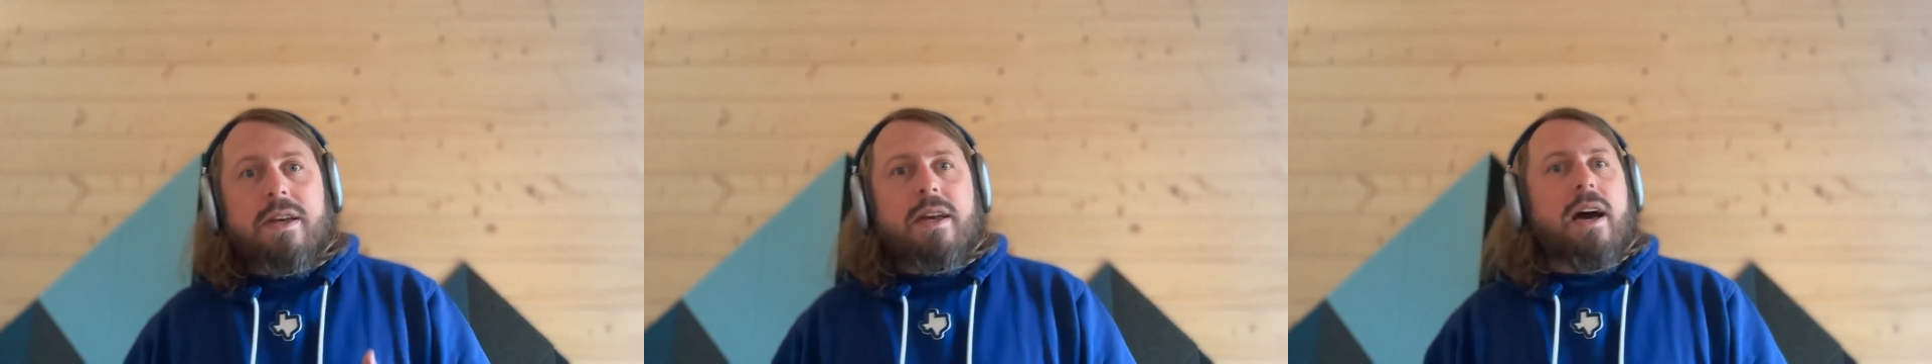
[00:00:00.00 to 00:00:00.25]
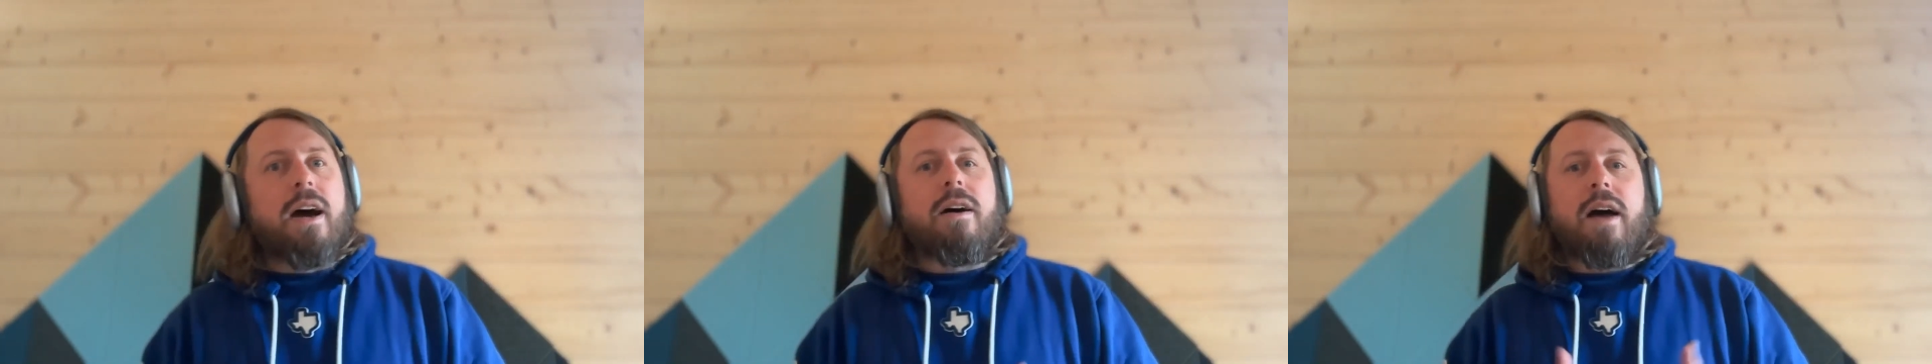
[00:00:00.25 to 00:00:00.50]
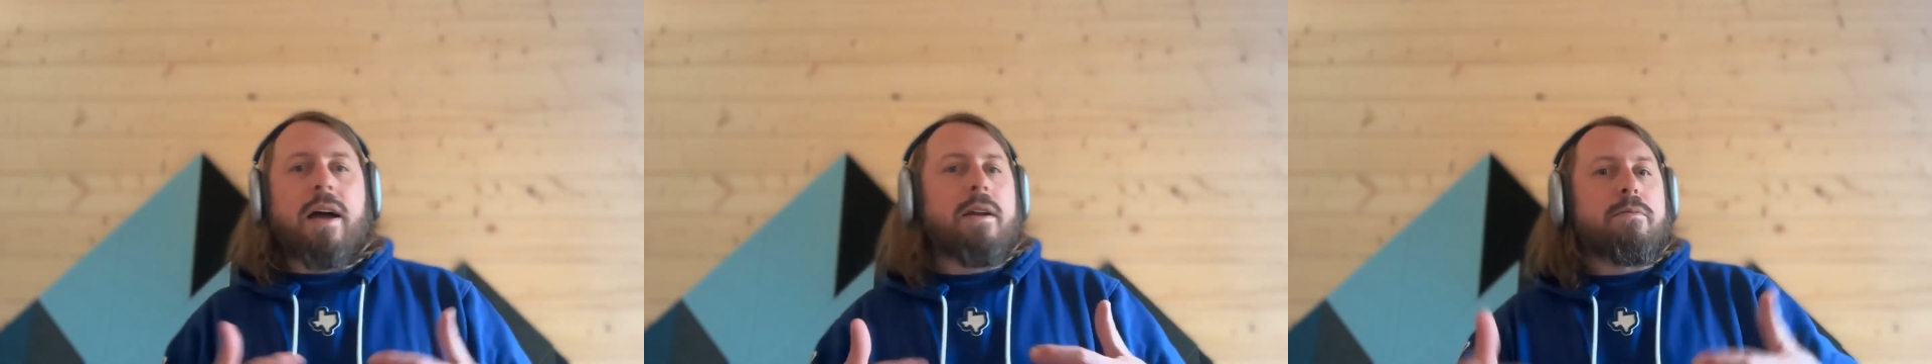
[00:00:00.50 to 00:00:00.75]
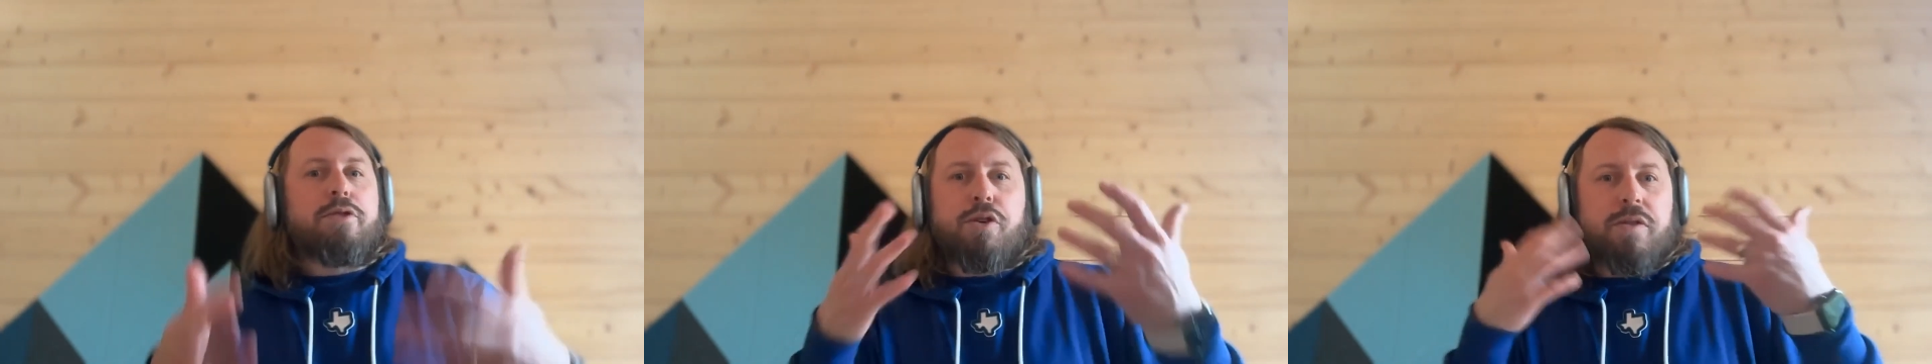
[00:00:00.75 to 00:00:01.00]
And I'm
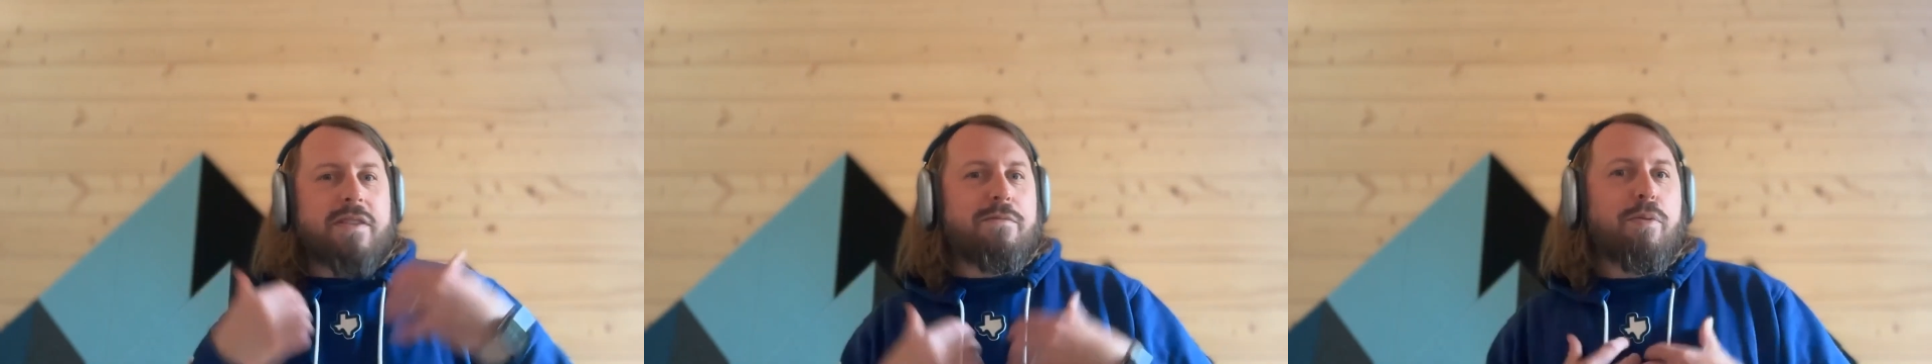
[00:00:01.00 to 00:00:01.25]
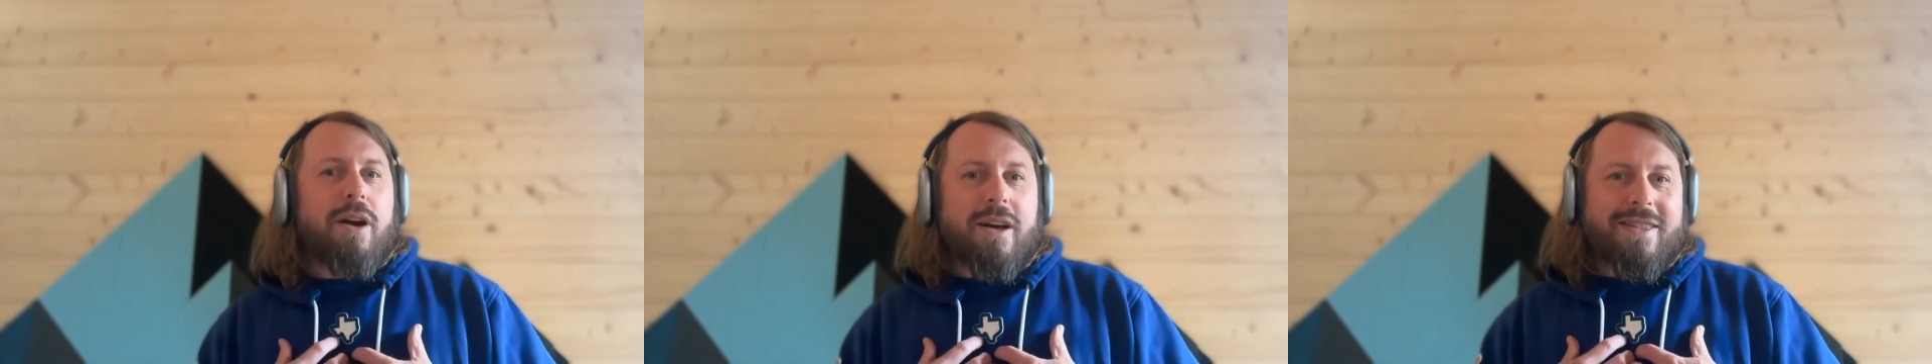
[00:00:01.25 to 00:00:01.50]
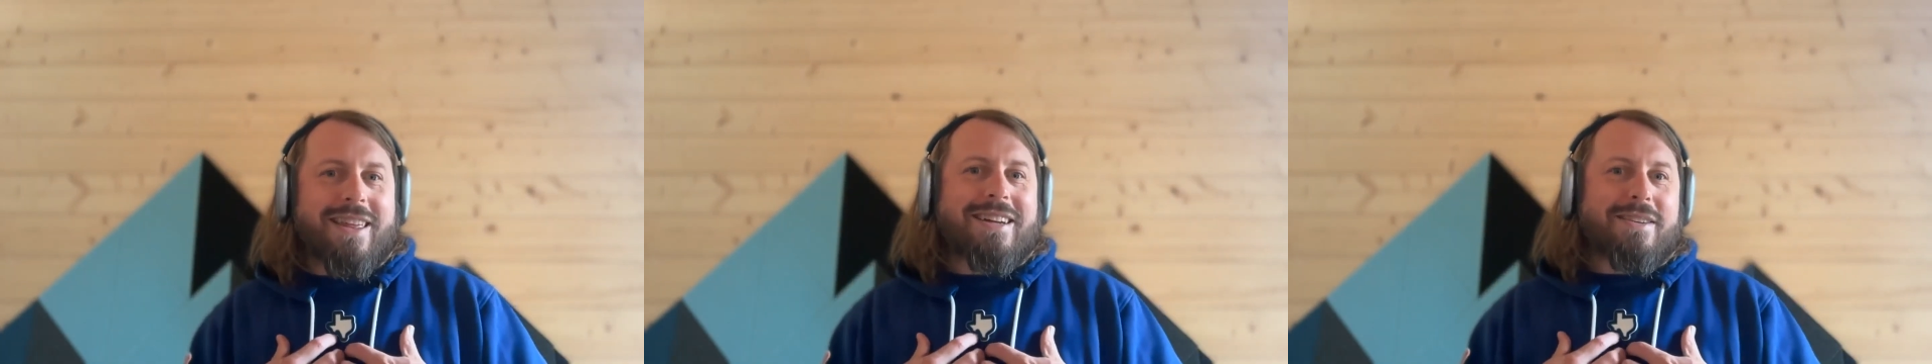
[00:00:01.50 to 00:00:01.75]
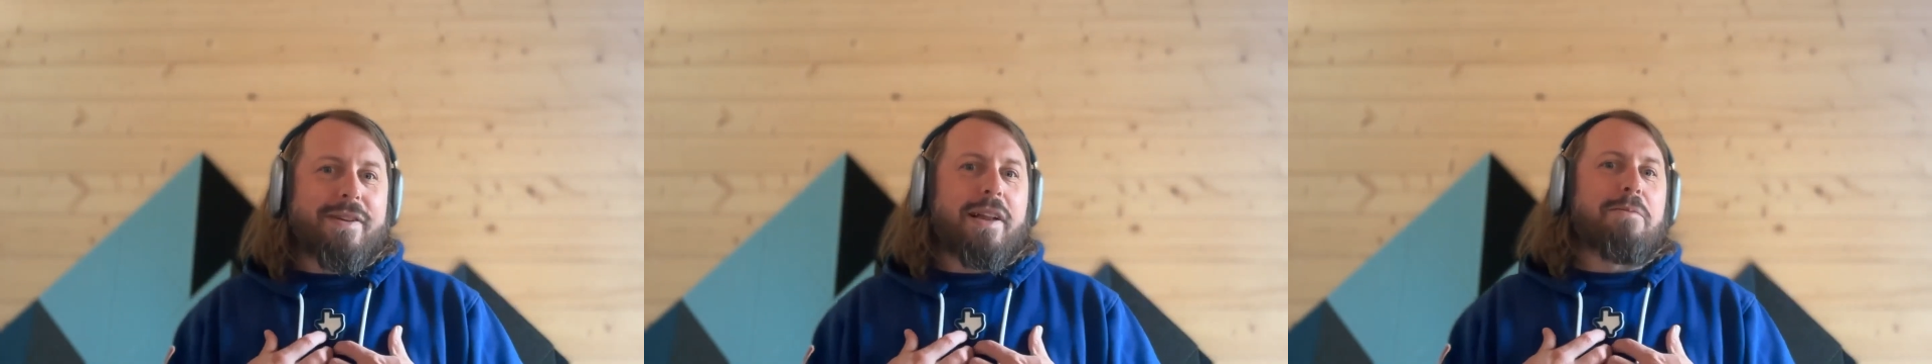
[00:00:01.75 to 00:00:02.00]
sure they've brought that
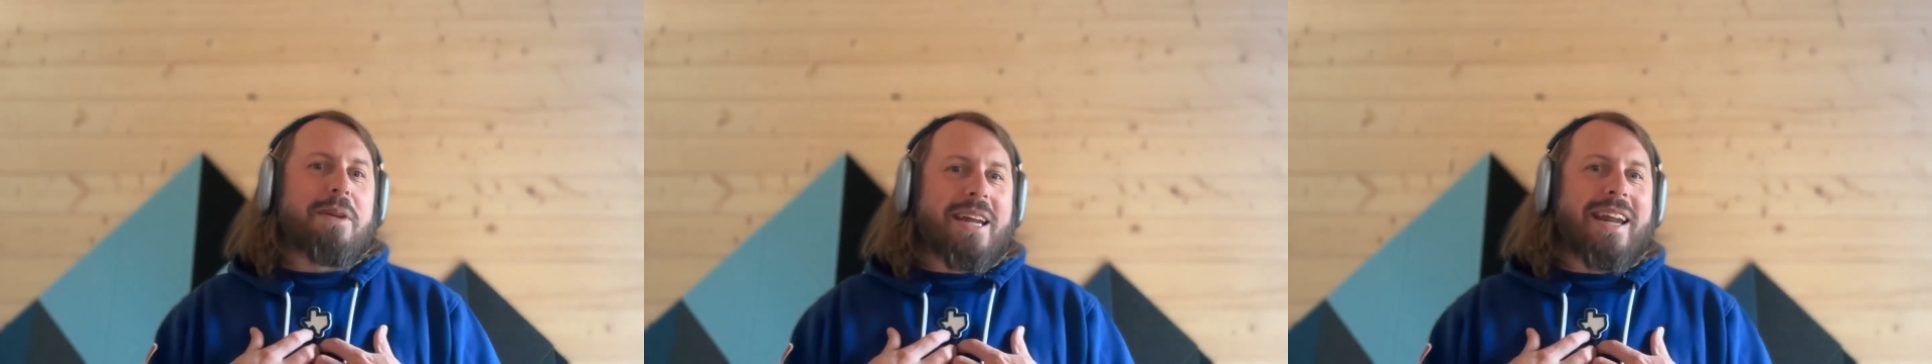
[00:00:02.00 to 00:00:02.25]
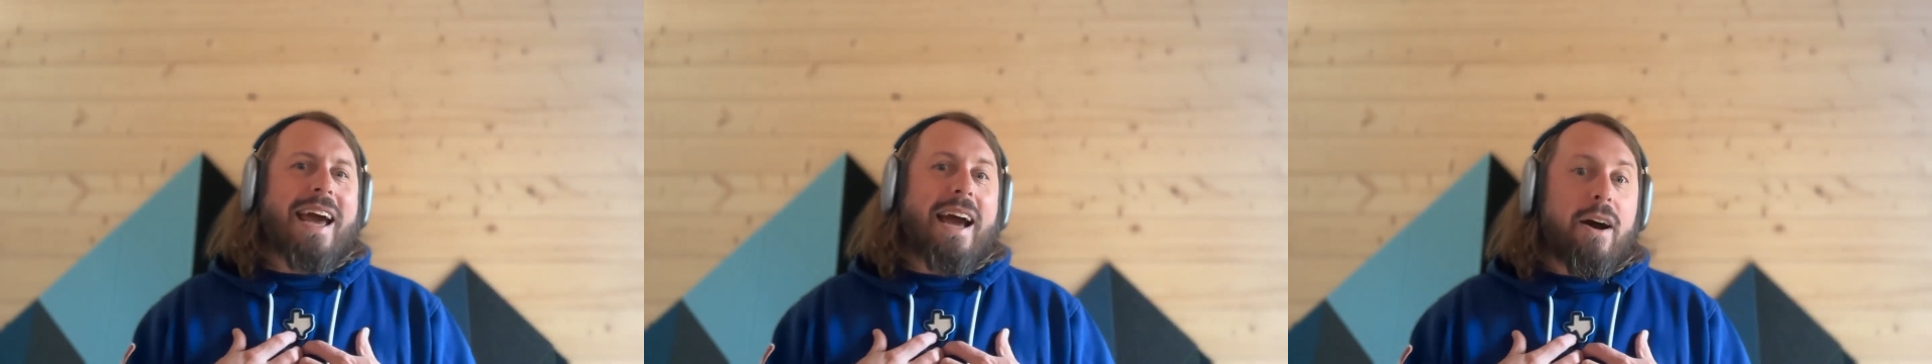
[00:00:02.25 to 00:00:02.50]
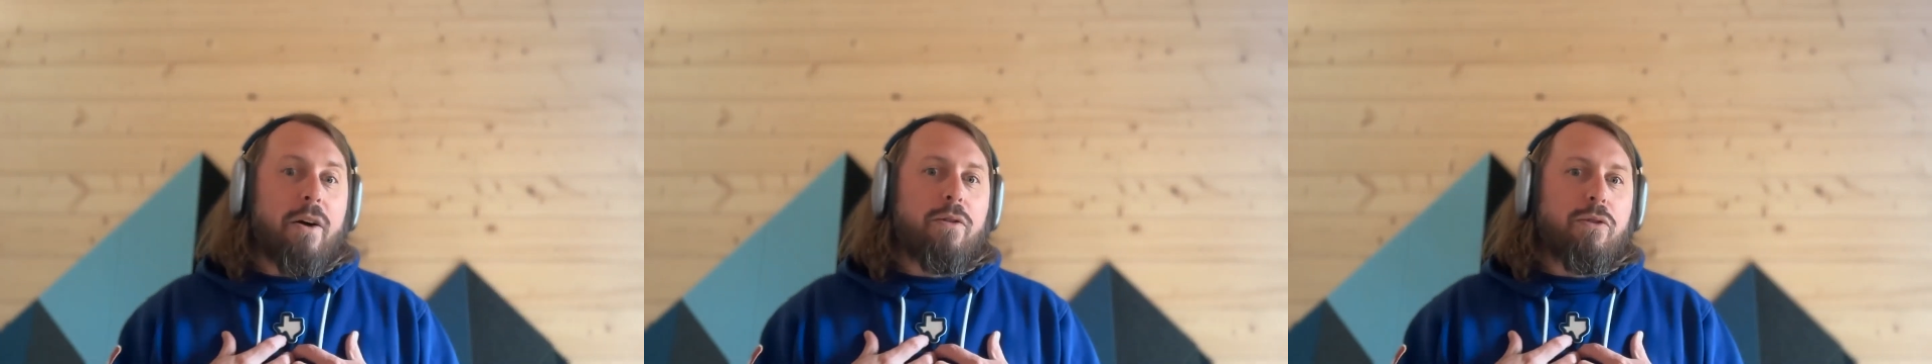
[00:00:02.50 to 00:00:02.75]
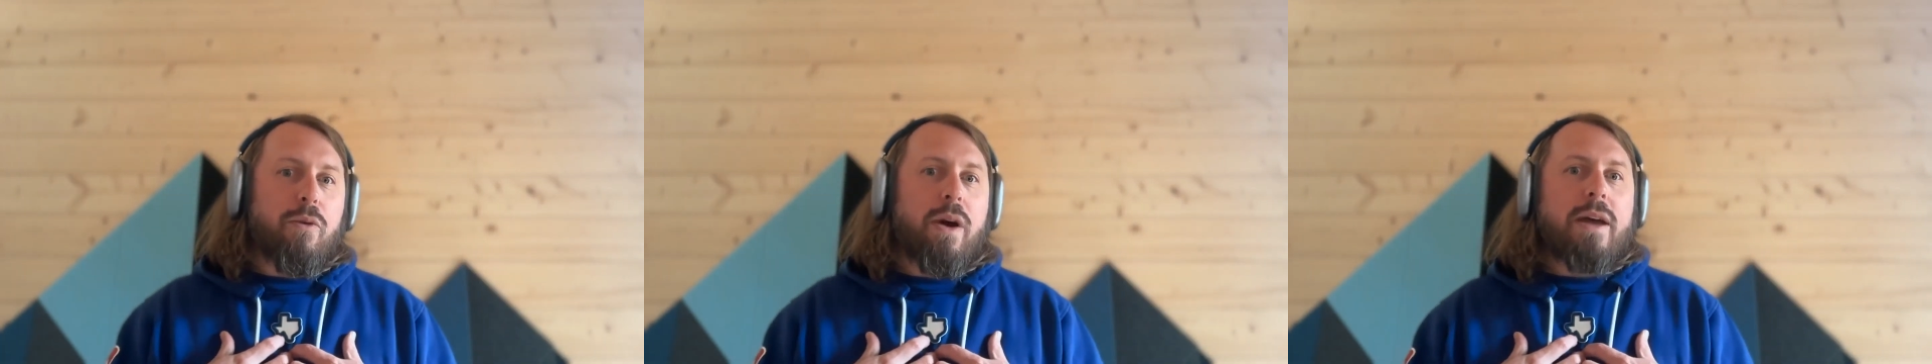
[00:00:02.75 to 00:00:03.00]
development
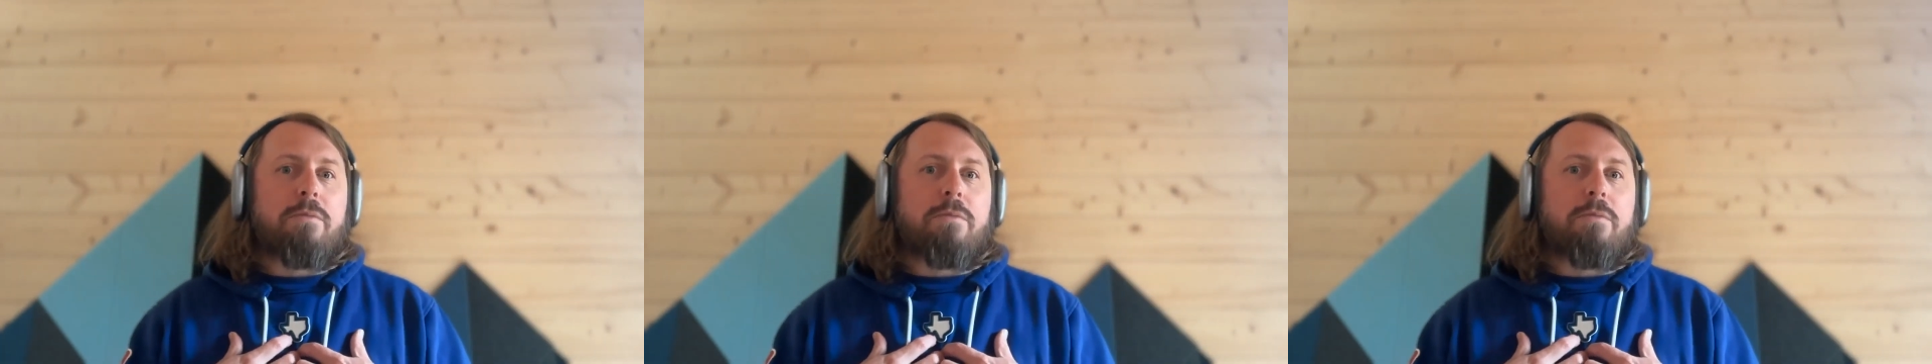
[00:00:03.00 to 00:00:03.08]
in-house, right?